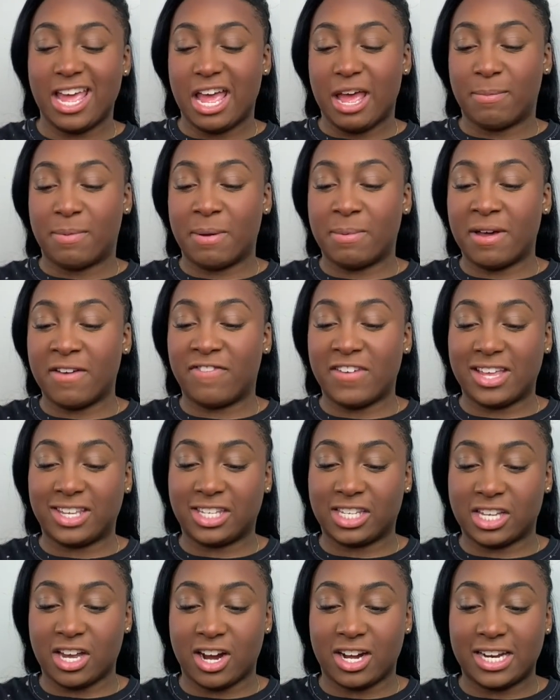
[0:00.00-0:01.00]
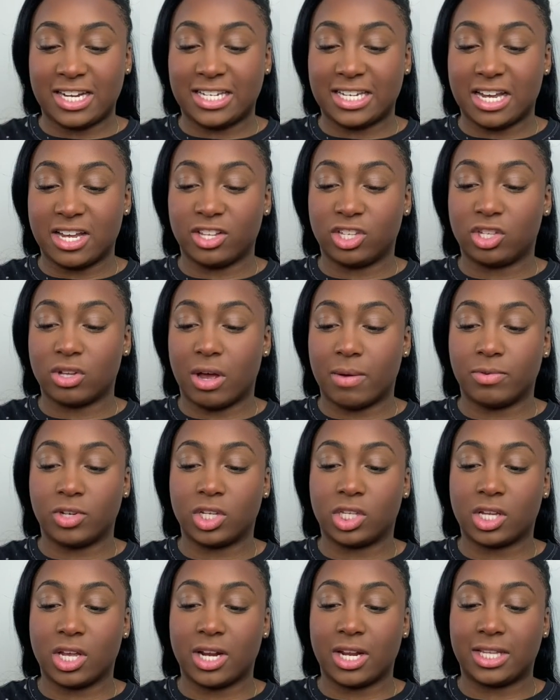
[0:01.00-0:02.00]
But my face is already done, so I'm
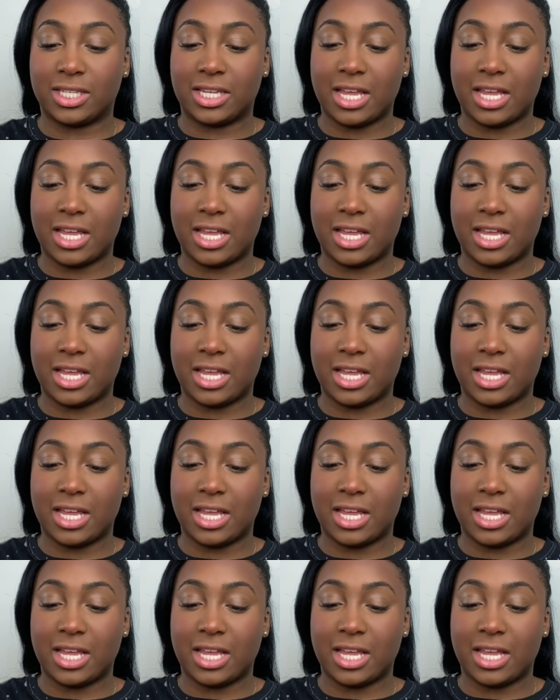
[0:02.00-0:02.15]
just going to